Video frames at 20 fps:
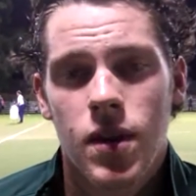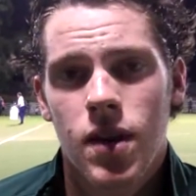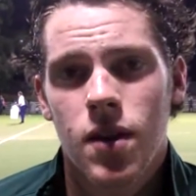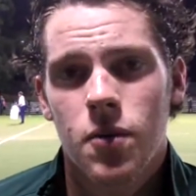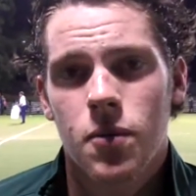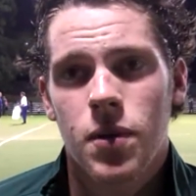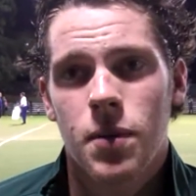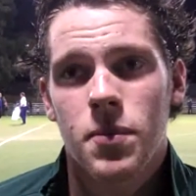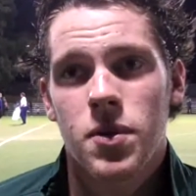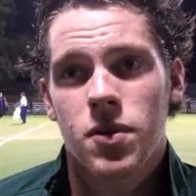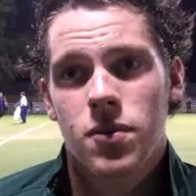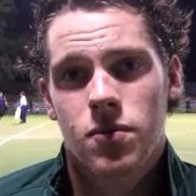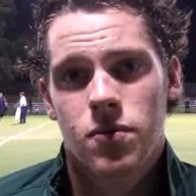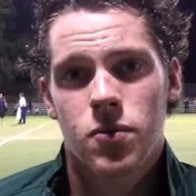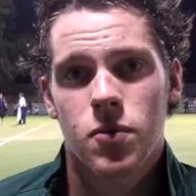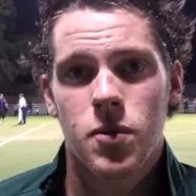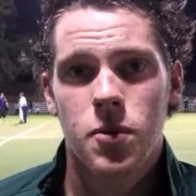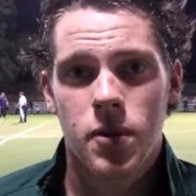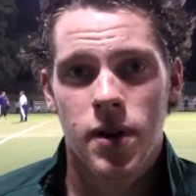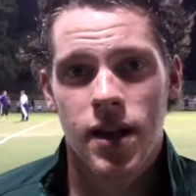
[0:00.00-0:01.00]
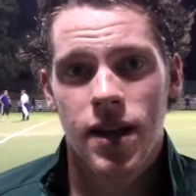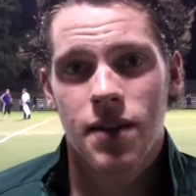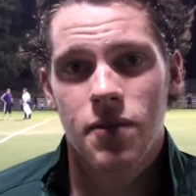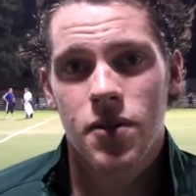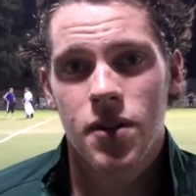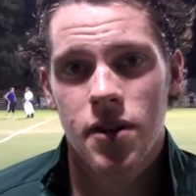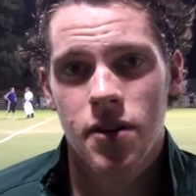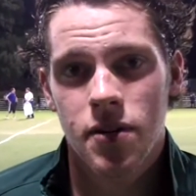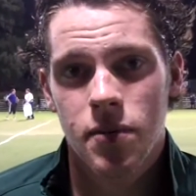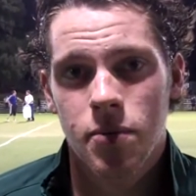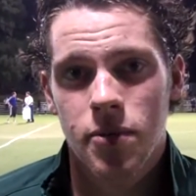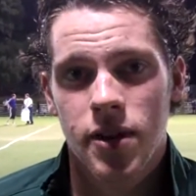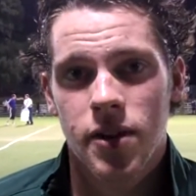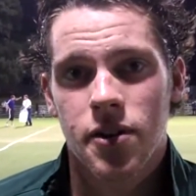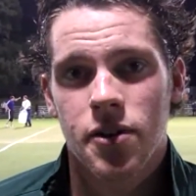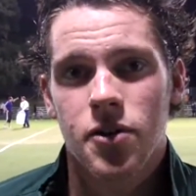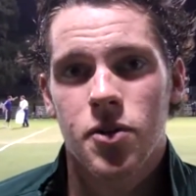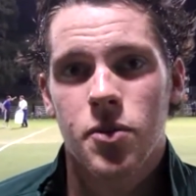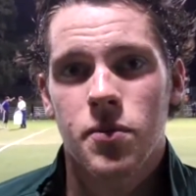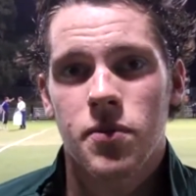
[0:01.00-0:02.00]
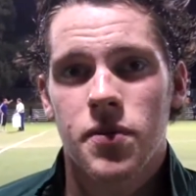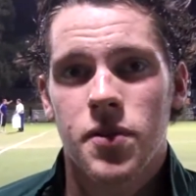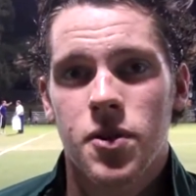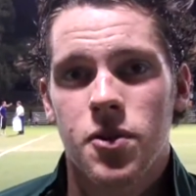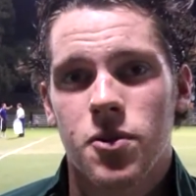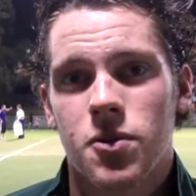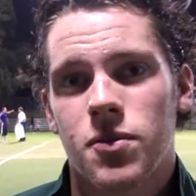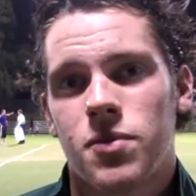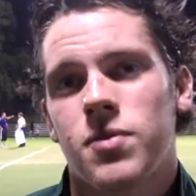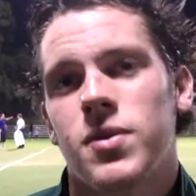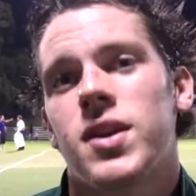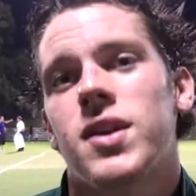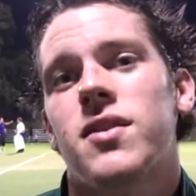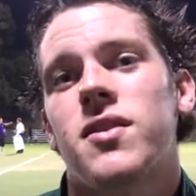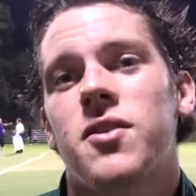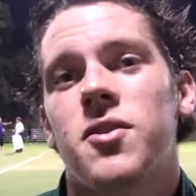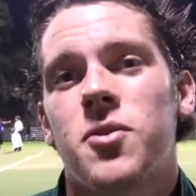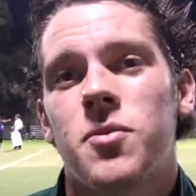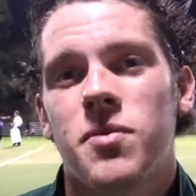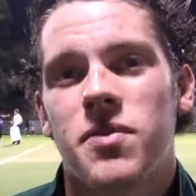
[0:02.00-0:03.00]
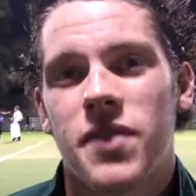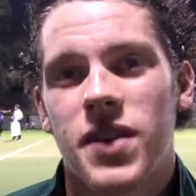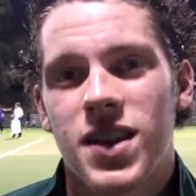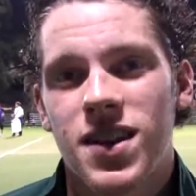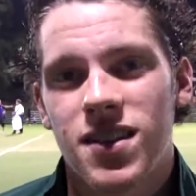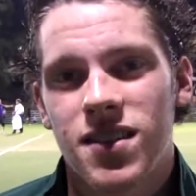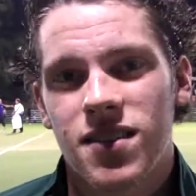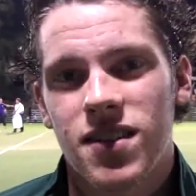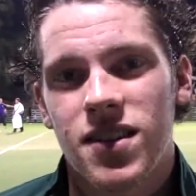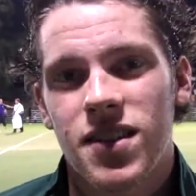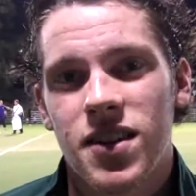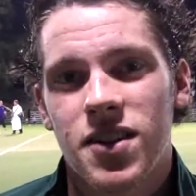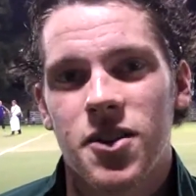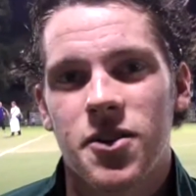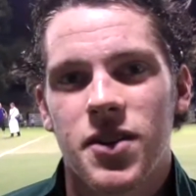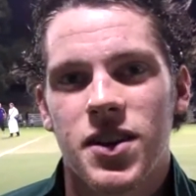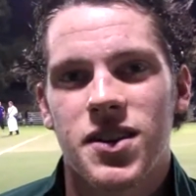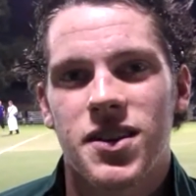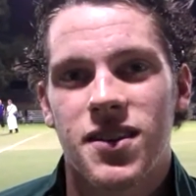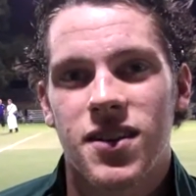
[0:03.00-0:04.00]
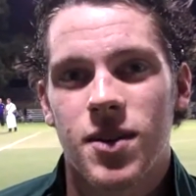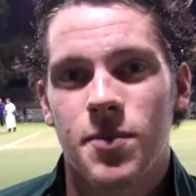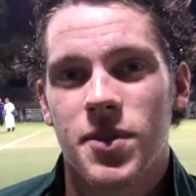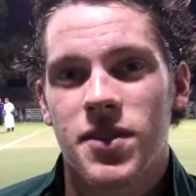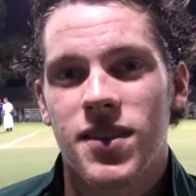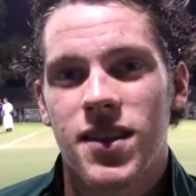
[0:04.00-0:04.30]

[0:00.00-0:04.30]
Yeah, I mean, we want to have it here to play on our home field, get the home fans. They did a great job. The